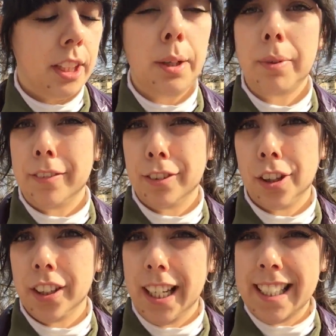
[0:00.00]
Nope, I've
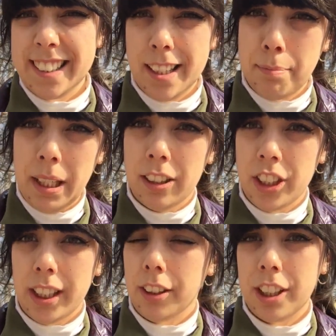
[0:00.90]
forgotten. Is the big
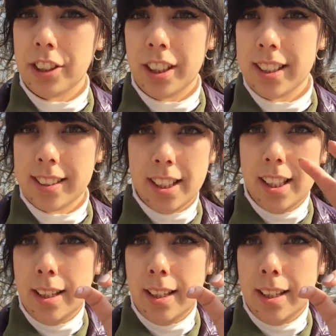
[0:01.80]
shaggy creature that's